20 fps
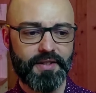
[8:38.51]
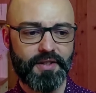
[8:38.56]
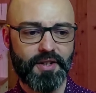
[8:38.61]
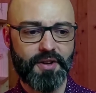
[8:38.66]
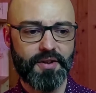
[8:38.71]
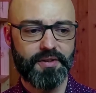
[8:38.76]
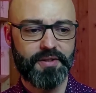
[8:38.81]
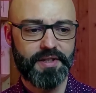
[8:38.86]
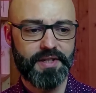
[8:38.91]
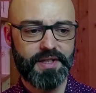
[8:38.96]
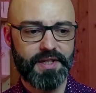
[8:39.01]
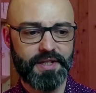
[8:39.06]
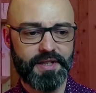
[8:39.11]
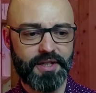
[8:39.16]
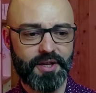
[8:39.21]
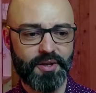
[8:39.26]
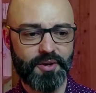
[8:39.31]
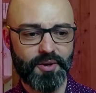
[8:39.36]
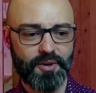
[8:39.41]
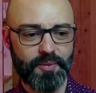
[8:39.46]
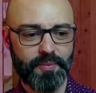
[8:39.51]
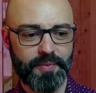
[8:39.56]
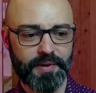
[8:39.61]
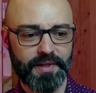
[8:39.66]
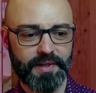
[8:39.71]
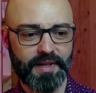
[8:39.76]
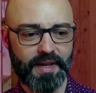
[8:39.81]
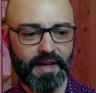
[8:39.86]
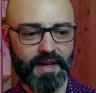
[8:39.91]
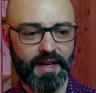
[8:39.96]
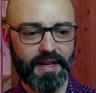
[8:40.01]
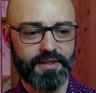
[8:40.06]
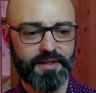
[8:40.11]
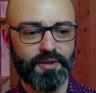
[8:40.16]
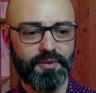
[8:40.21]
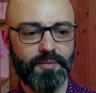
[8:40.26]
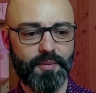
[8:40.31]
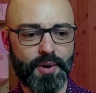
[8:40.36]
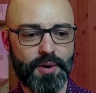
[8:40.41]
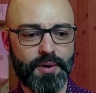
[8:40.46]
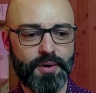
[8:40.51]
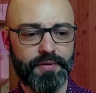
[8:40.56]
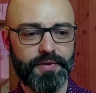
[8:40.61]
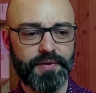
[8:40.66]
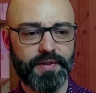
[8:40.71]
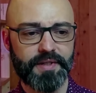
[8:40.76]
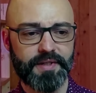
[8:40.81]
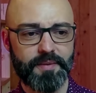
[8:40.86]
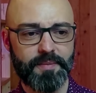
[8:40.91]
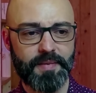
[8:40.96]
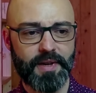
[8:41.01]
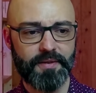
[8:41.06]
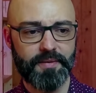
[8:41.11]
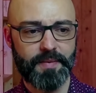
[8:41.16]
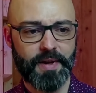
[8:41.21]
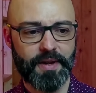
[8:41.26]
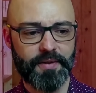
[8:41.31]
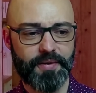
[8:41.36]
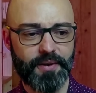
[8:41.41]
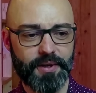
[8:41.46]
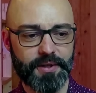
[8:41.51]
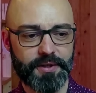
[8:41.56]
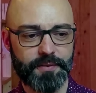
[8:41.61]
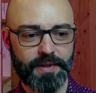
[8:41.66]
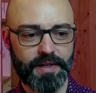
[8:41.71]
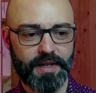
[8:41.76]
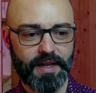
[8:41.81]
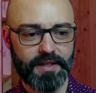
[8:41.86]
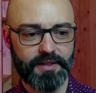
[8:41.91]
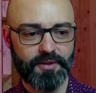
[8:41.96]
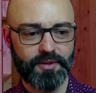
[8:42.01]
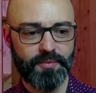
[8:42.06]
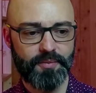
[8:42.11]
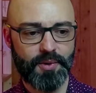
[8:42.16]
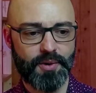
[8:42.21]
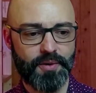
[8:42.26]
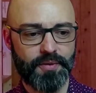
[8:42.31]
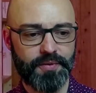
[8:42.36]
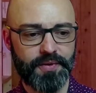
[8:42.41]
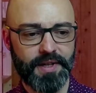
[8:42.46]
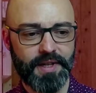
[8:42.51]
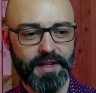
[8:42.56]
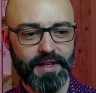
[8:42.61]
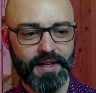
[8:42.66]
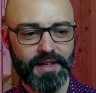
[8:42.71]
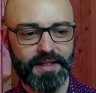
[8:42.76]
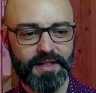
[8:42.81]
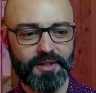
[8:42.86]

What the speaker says: So t cubed hasn't moved. So my first one hasn't moved.